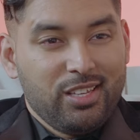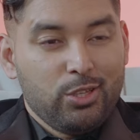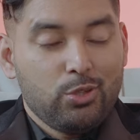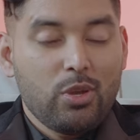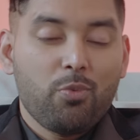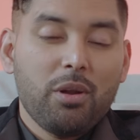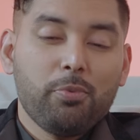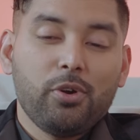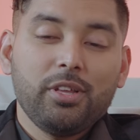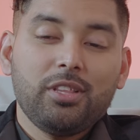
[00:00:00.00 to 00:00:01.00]
So at one
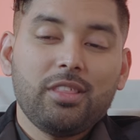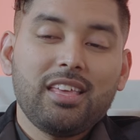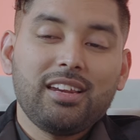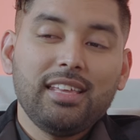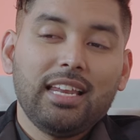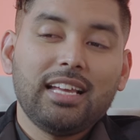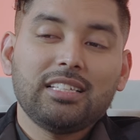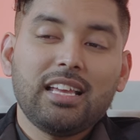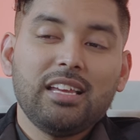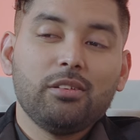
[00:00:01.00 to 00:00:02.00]
point, they
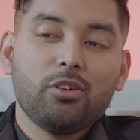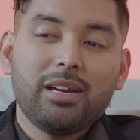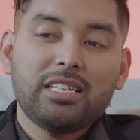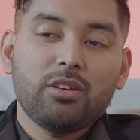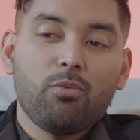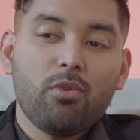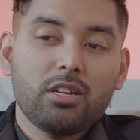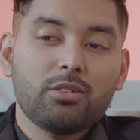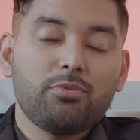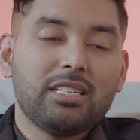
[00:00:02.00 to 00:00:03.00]
realize, hey, no matter
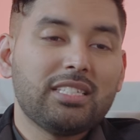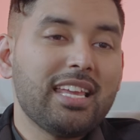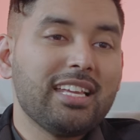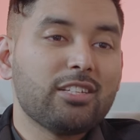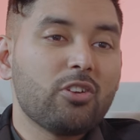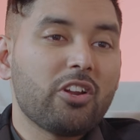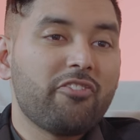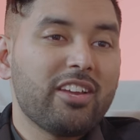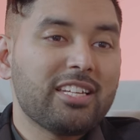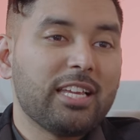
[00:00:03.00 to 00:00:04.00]
what we're saying, it's not
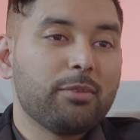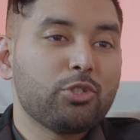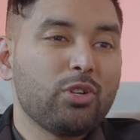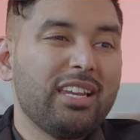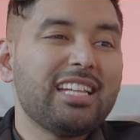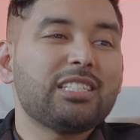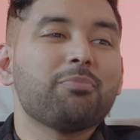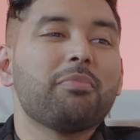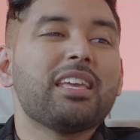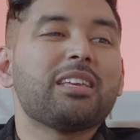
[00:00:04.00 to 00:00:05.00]
affecting him. So let's
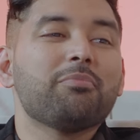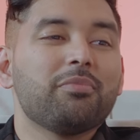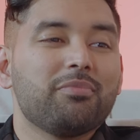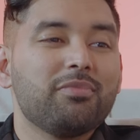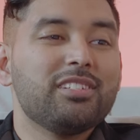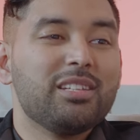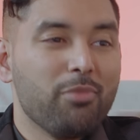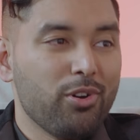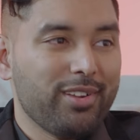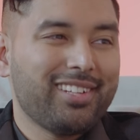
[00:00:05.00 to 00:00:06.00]
make him
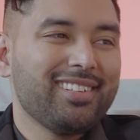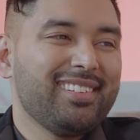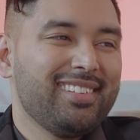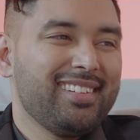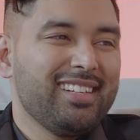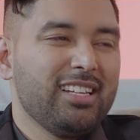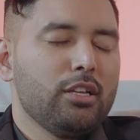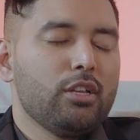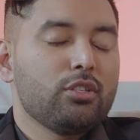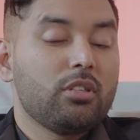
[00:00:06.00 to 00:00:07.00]
demonic.
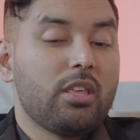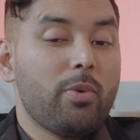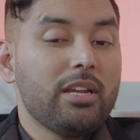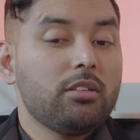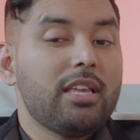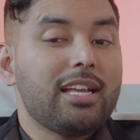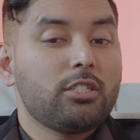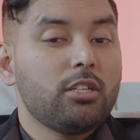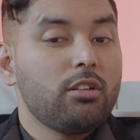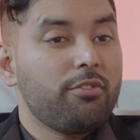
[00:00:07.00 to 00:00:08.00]
So they went to the
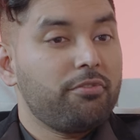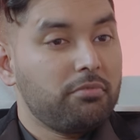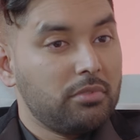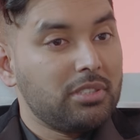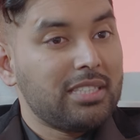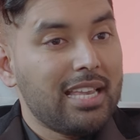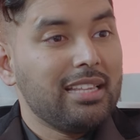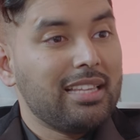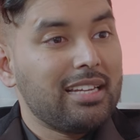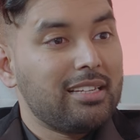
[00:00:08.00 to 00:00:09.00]
extent of
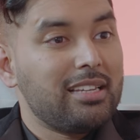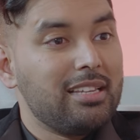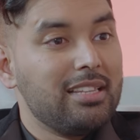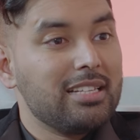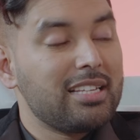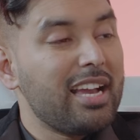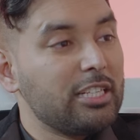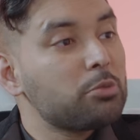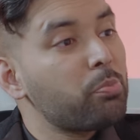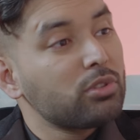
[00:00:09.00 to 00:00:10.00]
saying that this guy
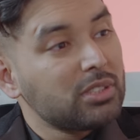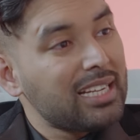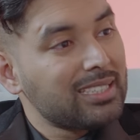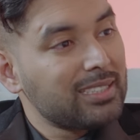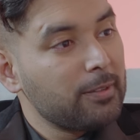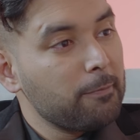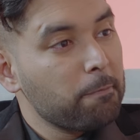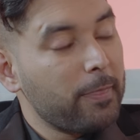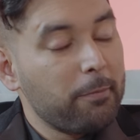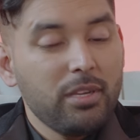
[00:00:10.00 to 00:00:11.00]
is possessed.
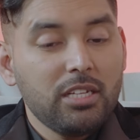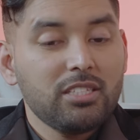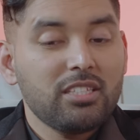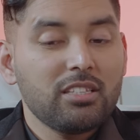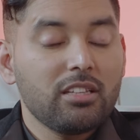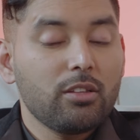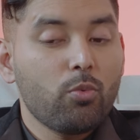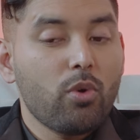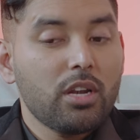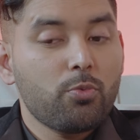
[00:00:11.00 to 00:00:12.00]
That means
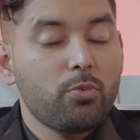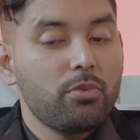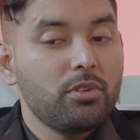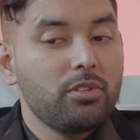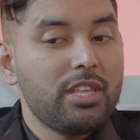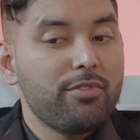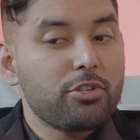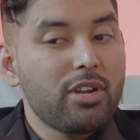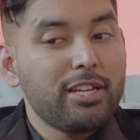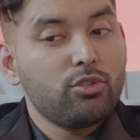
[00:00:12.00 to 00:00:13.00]
what they were
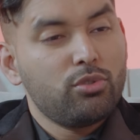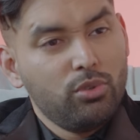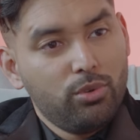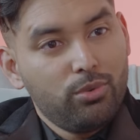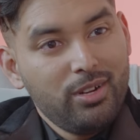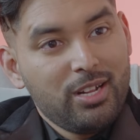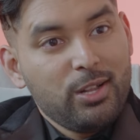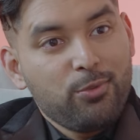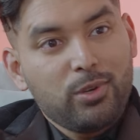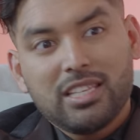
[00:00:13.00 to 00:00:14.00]
trying to do
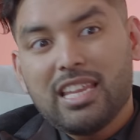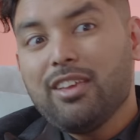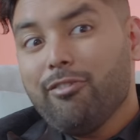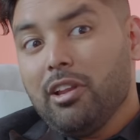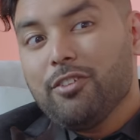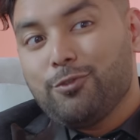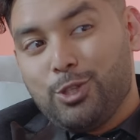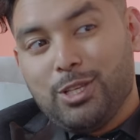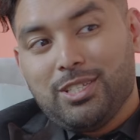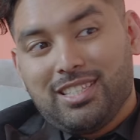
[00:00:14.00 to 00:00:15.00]
was that even if
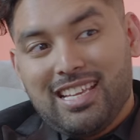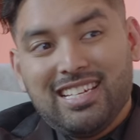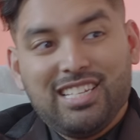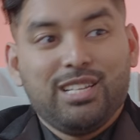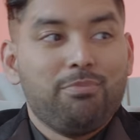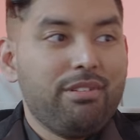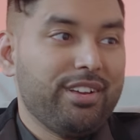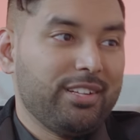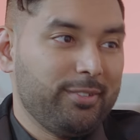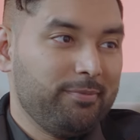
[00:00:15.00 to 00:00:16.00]
Jesus then did a
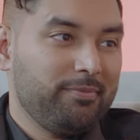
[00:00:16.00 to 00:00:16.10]
miracle,